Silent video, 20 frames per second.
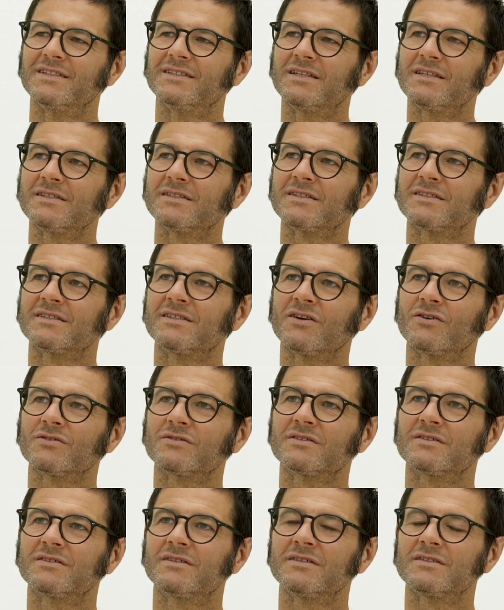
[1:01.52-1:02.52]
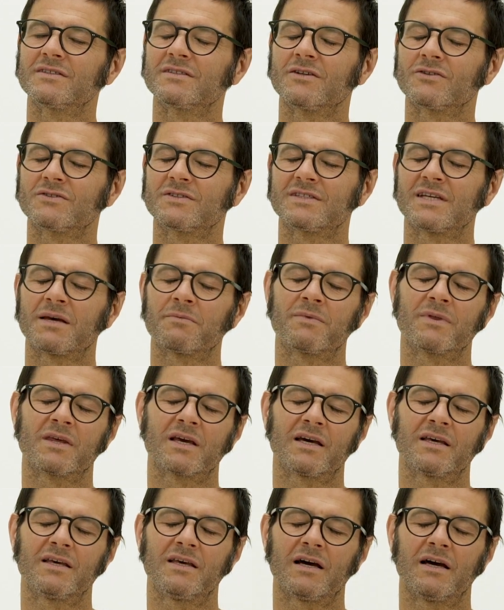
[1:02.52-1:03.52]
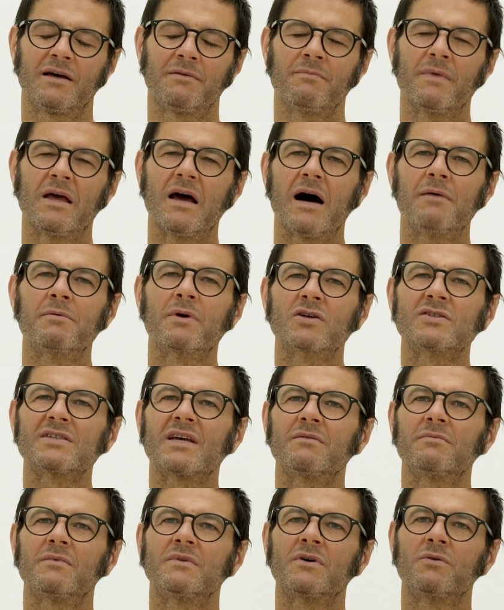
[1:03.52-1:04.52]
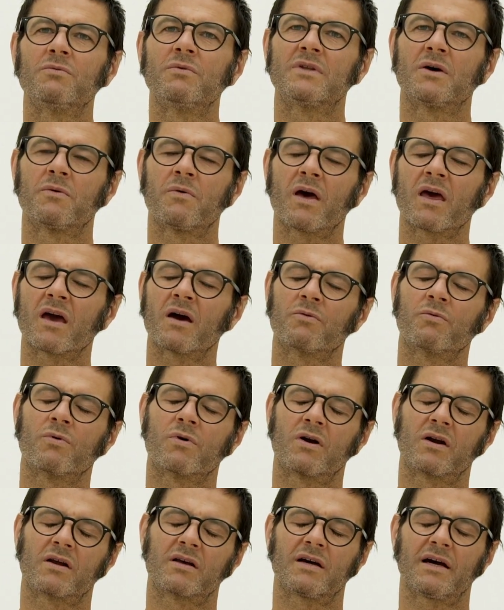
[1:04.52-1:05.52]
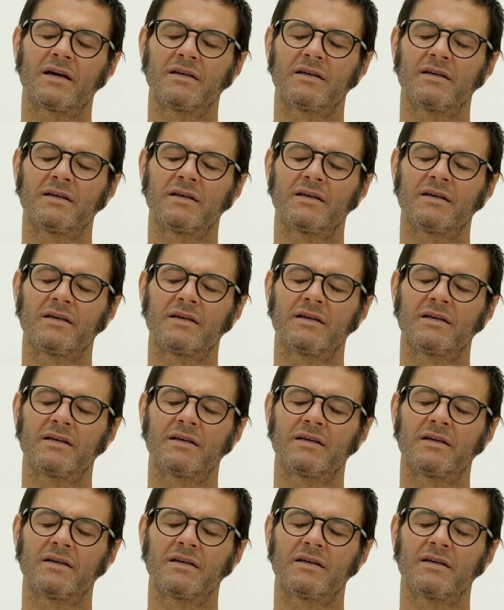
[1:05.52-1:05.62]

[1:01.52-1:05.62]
This is not something because the way I work,